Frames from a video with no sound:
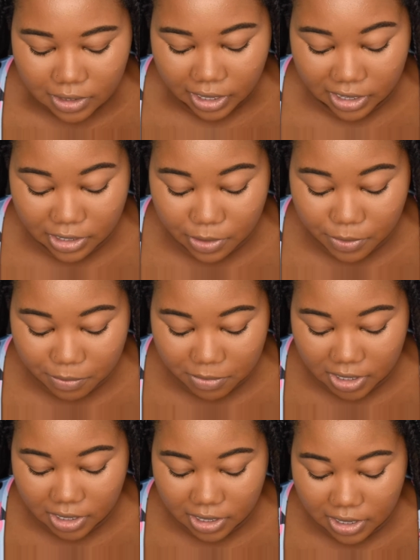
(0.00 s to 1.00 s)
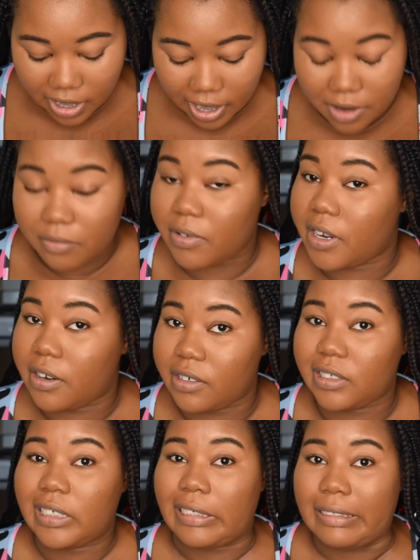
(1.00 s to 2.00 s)
I know with me, I
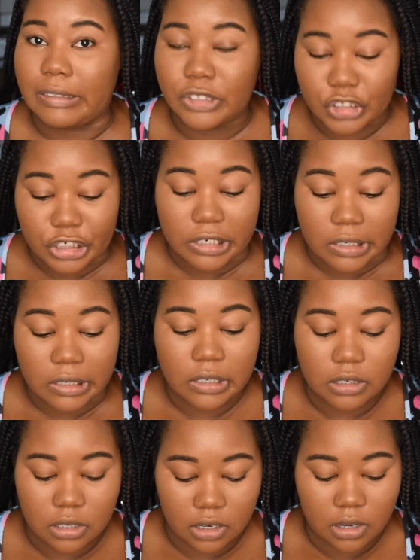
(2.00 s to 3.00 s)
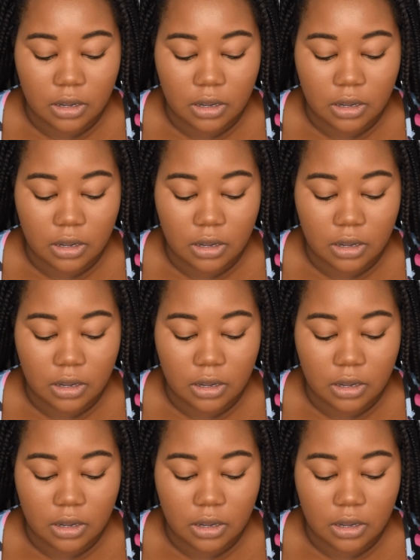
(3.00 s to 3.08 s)
rarely cheated,